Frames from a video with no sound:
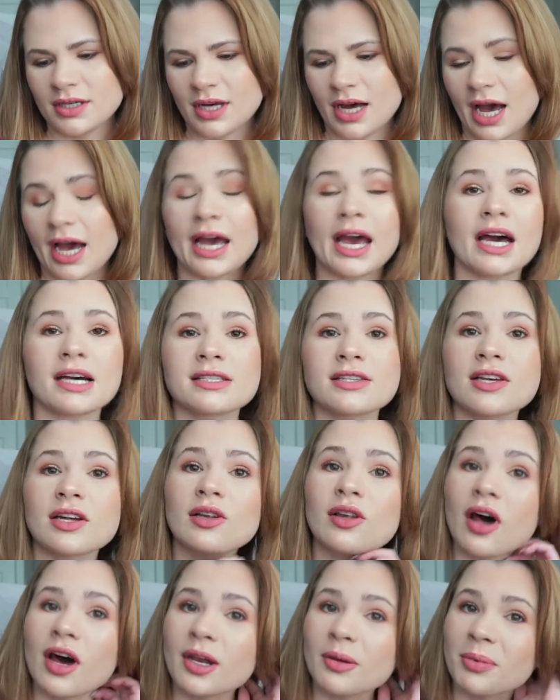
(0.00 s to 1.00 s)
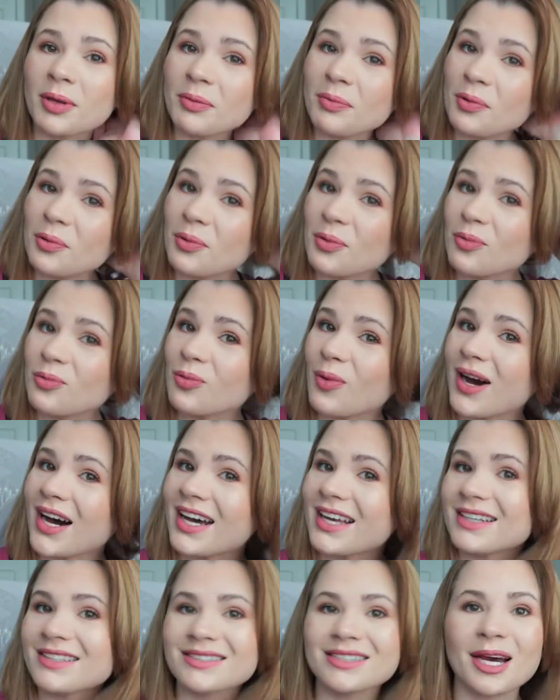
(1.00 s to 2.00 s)
I ask a lot of people
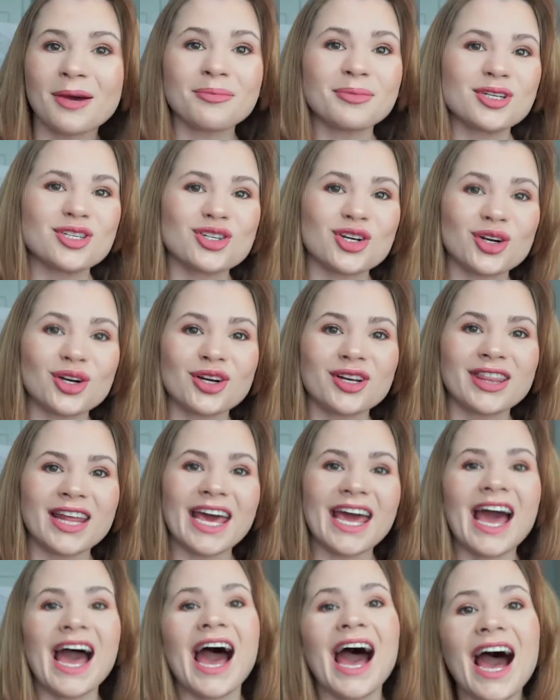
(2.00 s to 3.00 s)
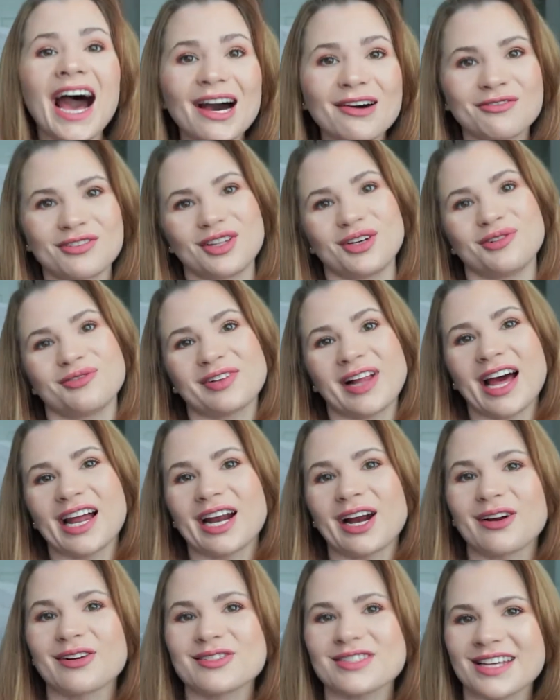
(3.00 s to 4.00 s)
what temperature they have their flat
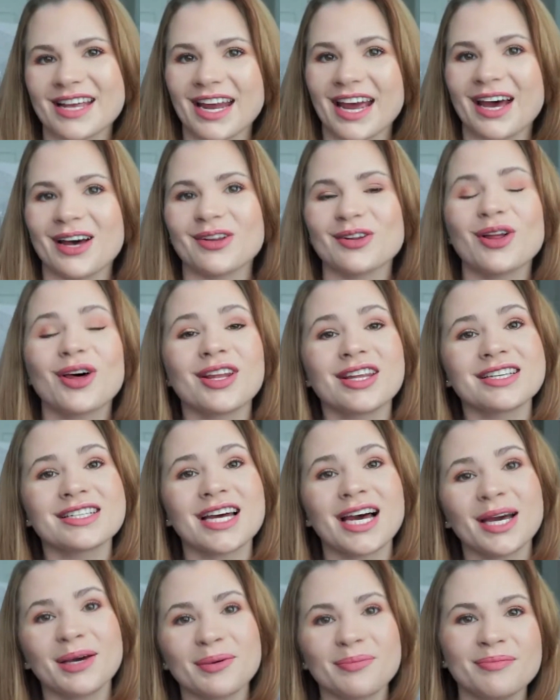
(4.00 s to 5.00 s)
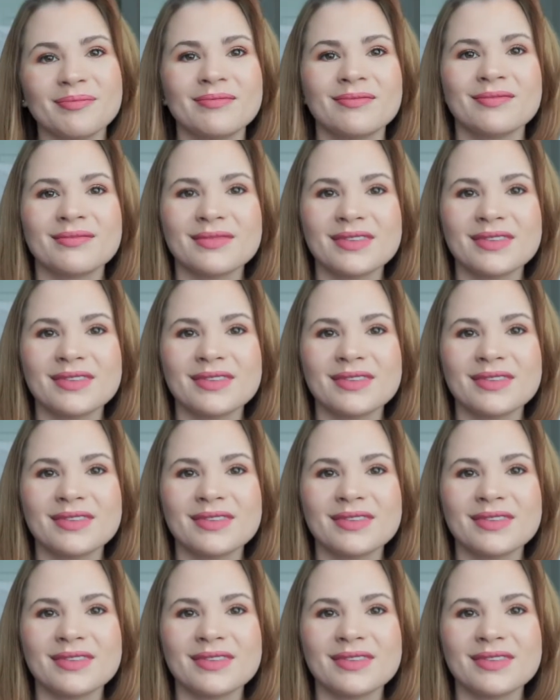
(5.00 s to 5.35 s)
iron set at. A lot of the time,